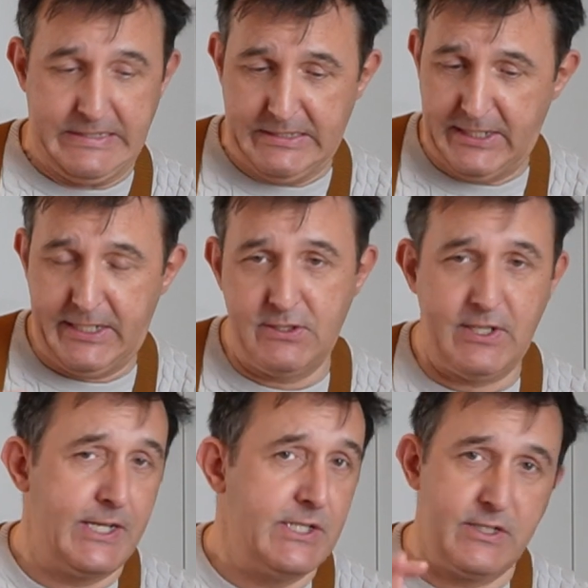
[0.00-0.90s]
clean
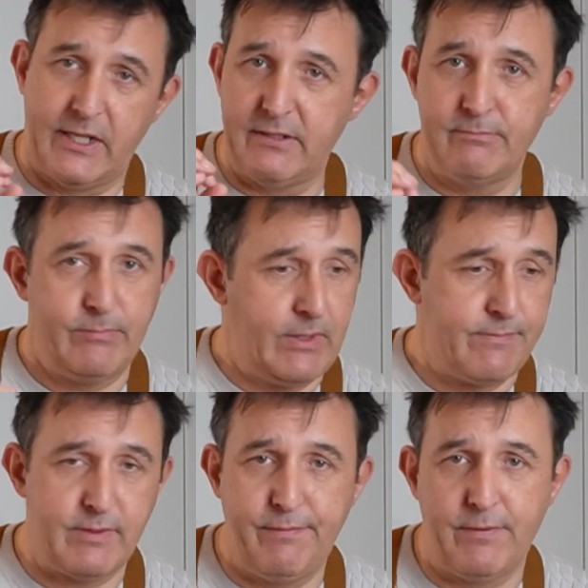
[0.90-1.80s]
tasting,
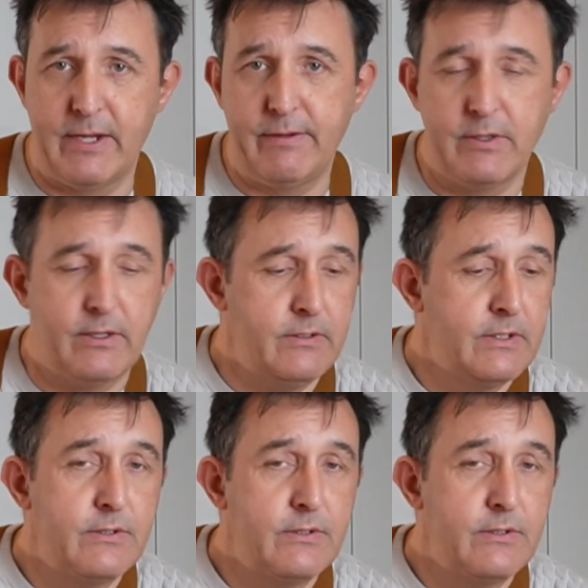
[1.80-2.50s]
lovely flavour